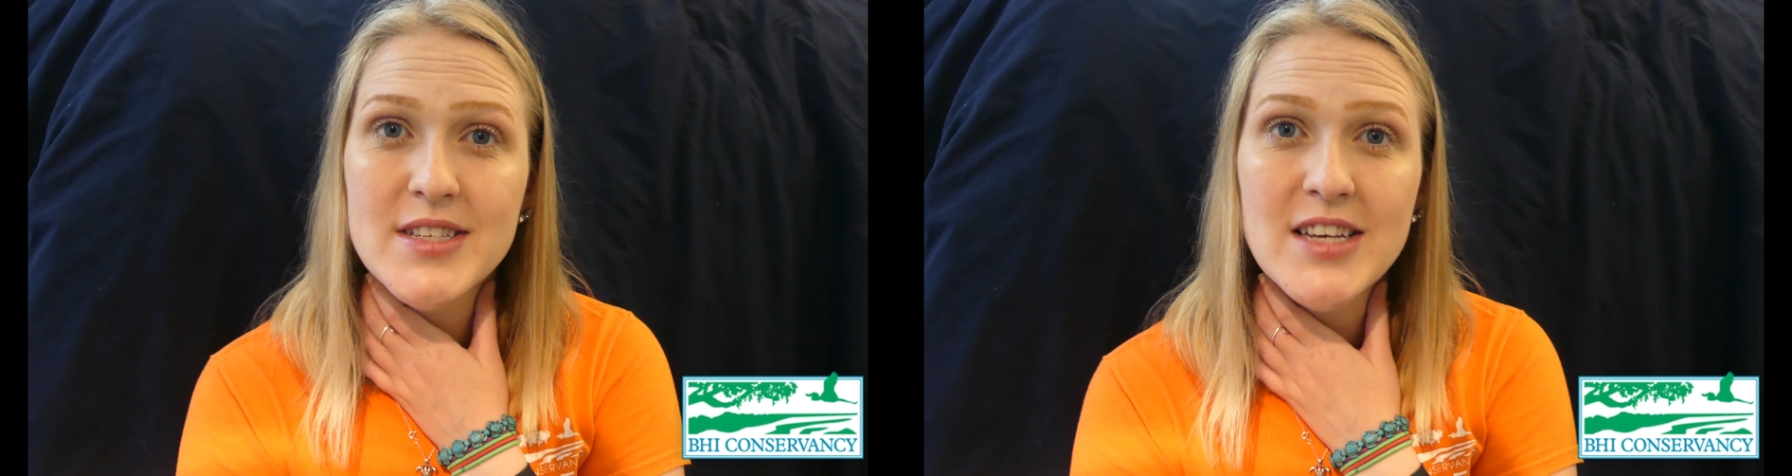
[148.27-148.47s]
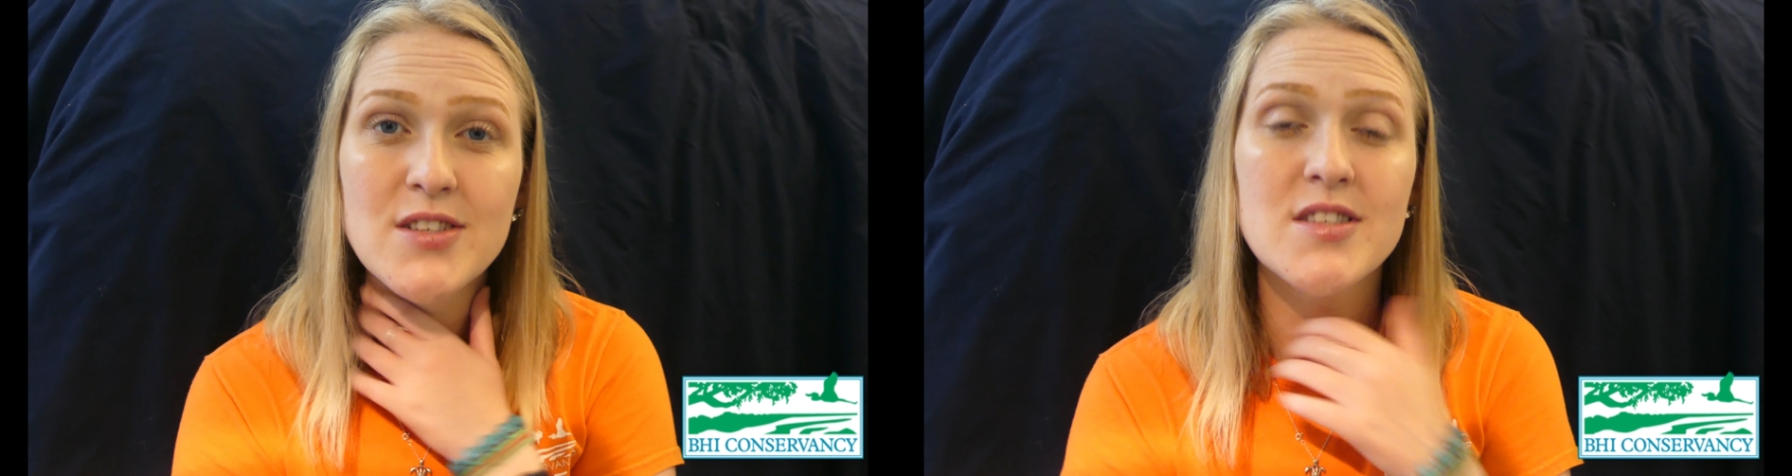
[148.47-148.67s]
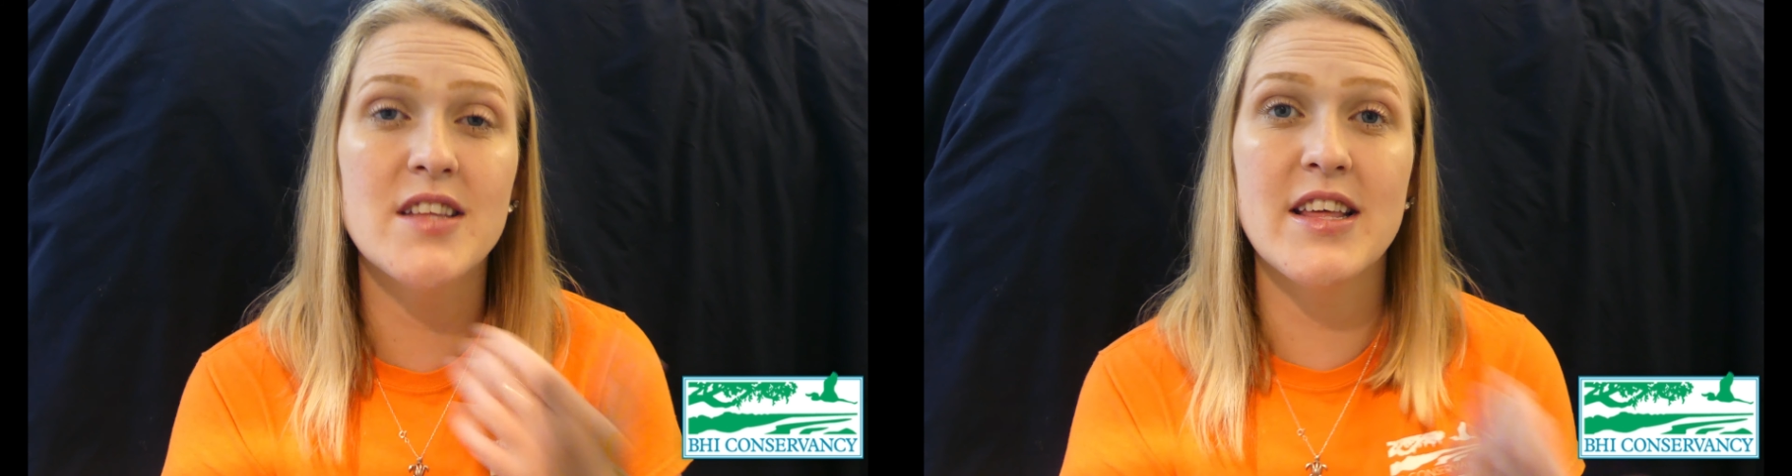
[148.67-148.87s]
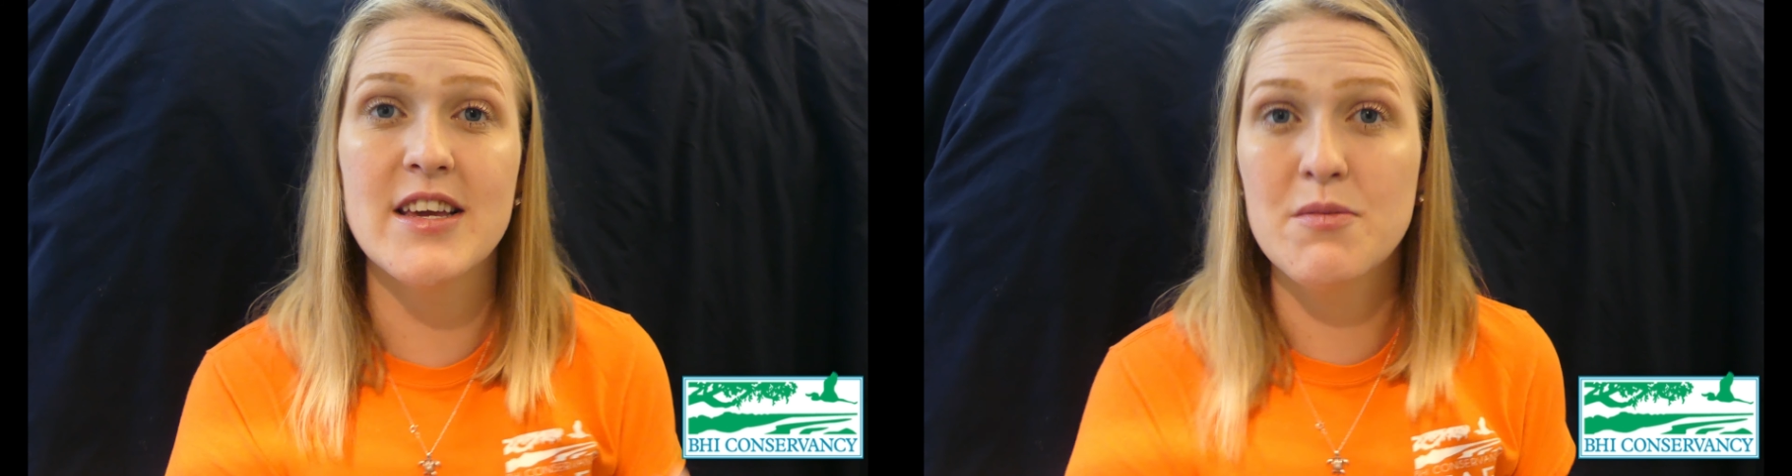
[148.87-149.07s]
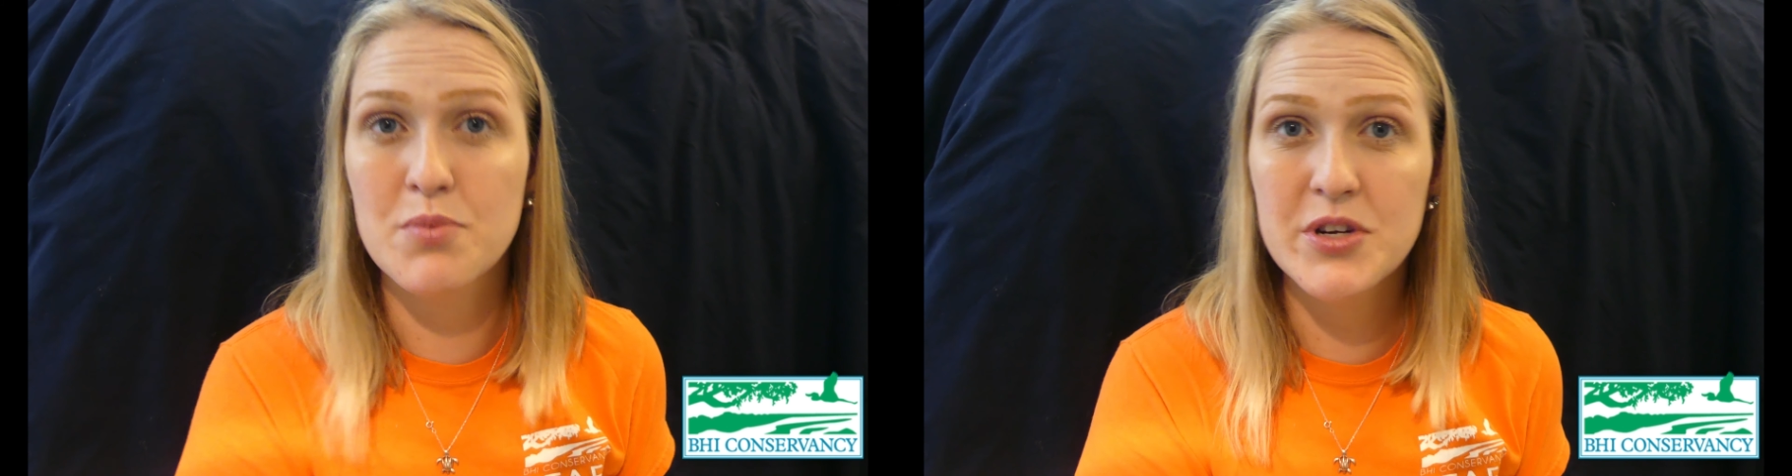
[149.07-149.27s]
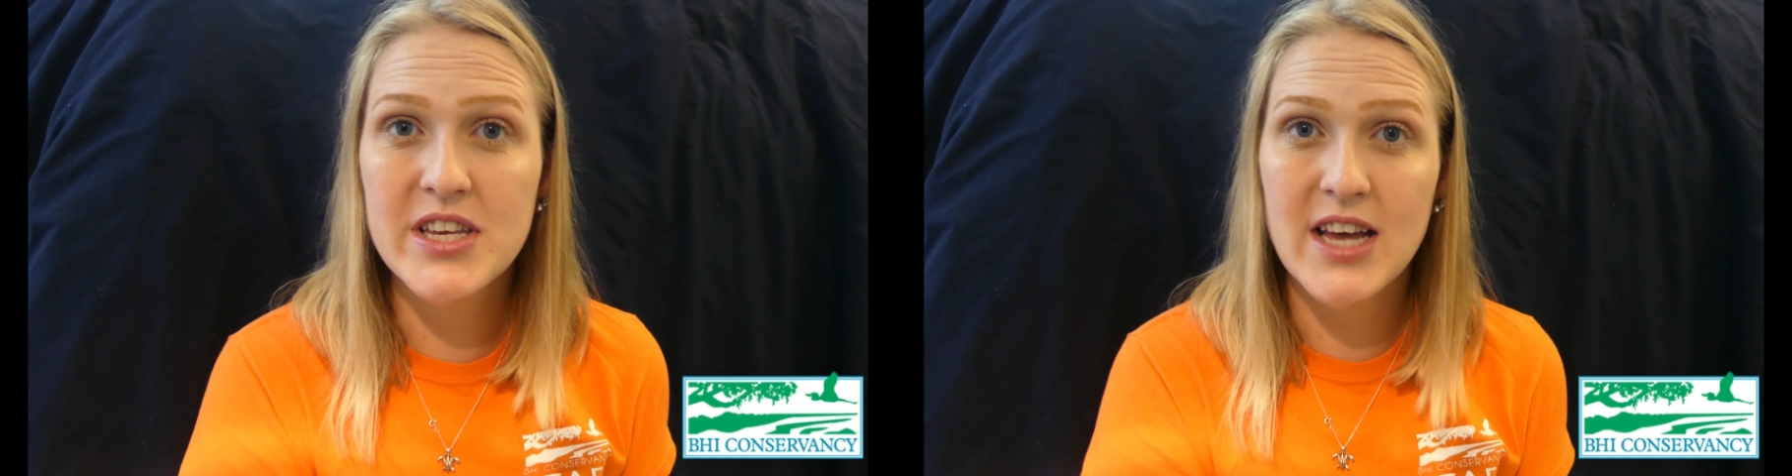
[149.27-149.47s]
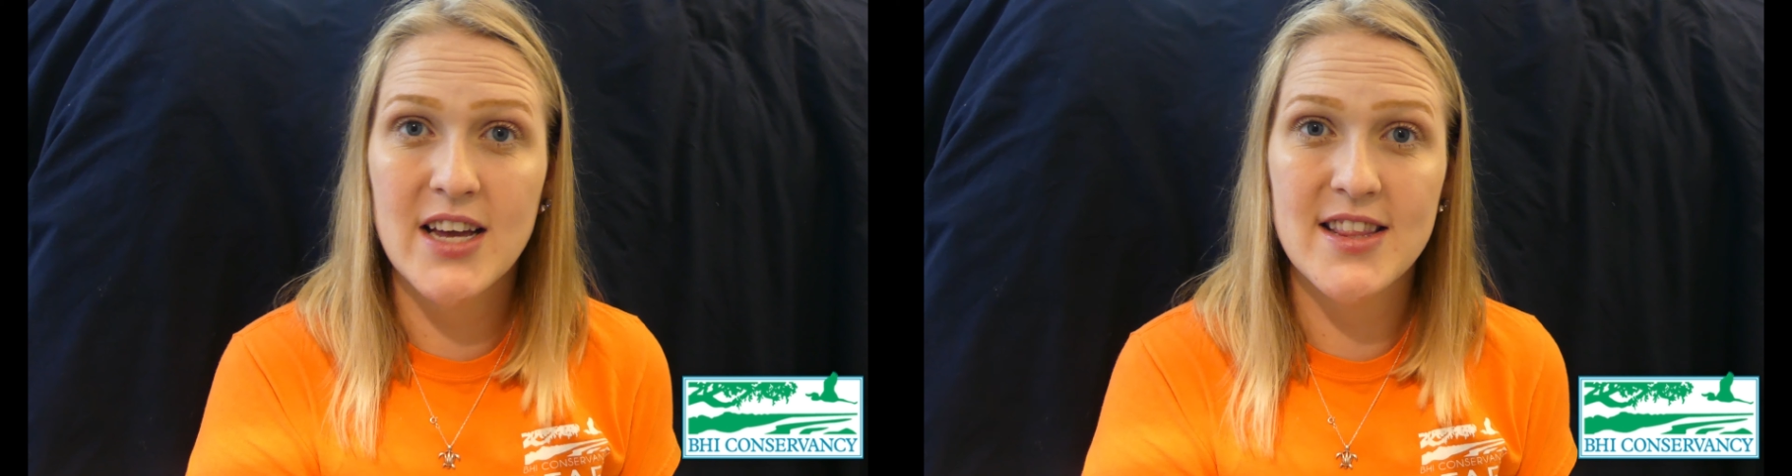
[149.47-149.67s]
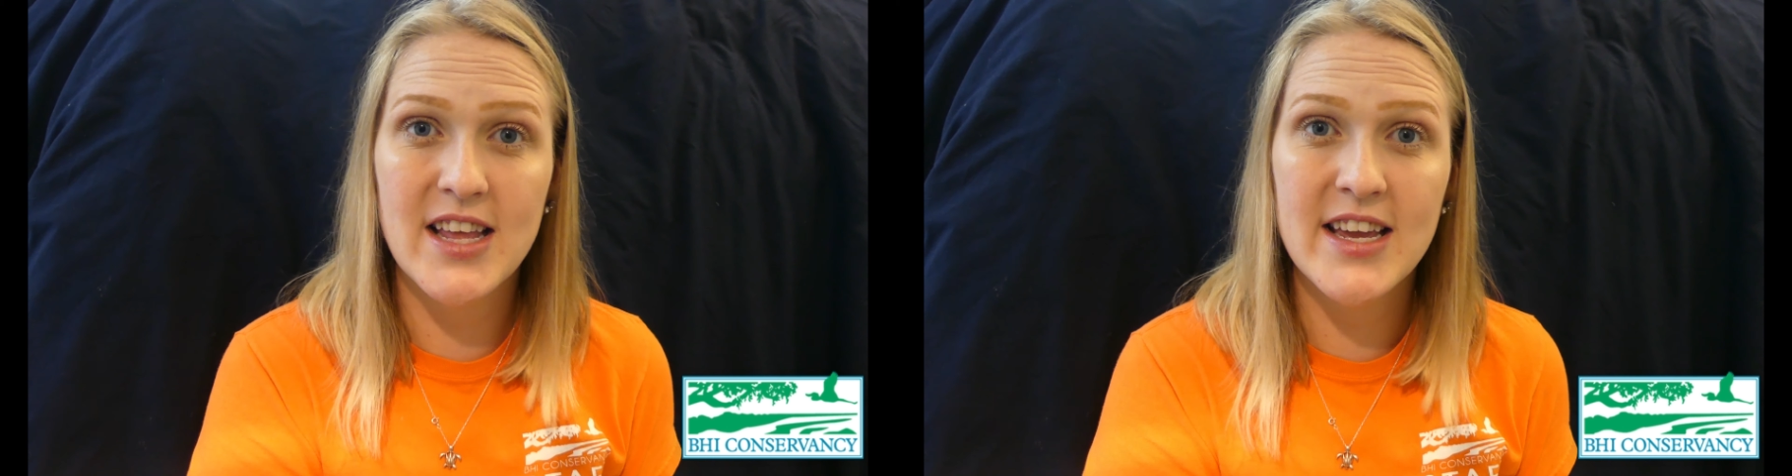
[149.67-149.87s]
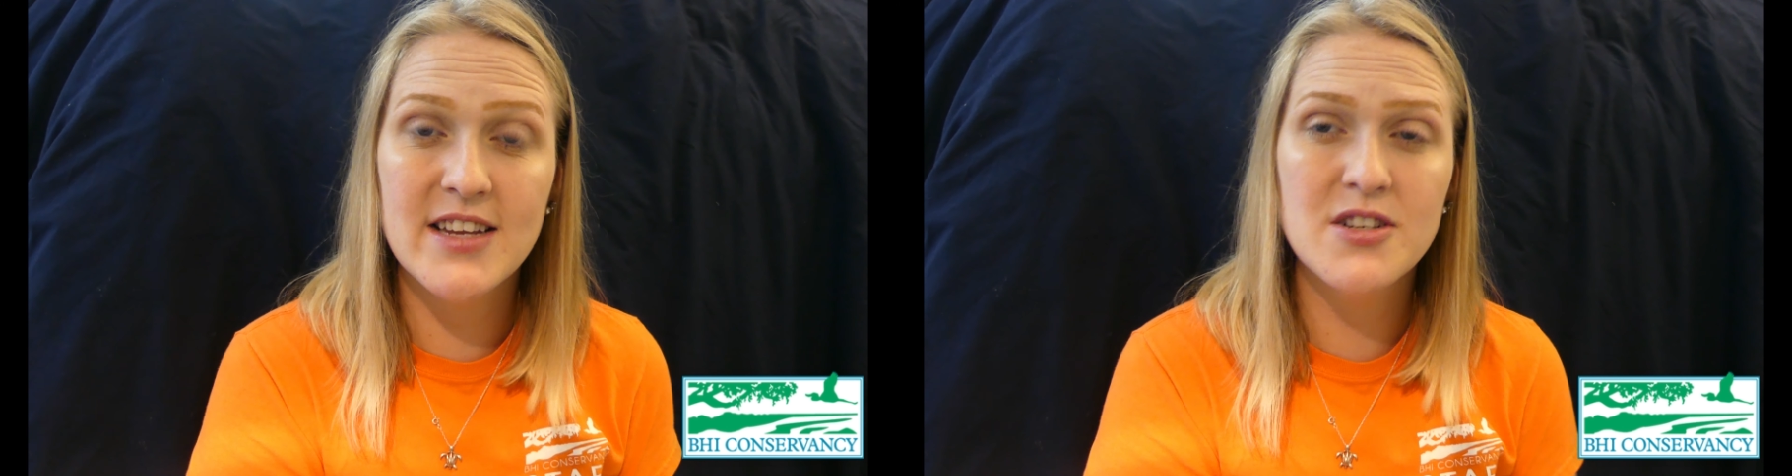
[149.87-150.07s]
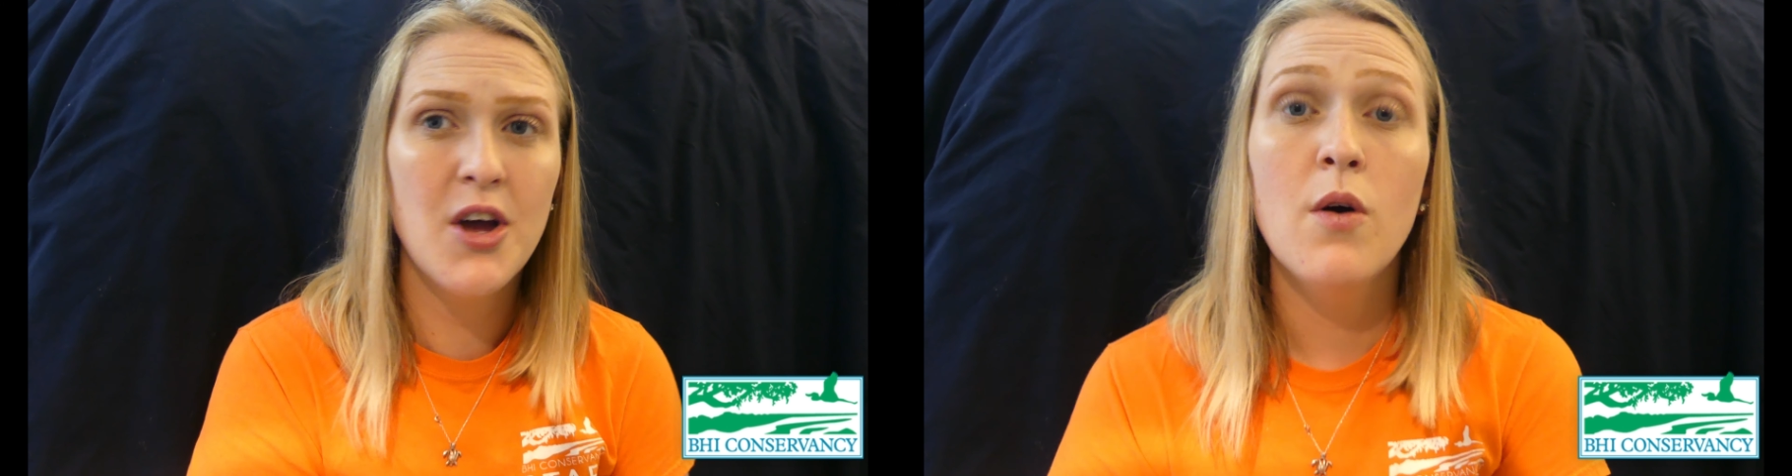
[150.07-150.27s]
gills so that they can breathe on land.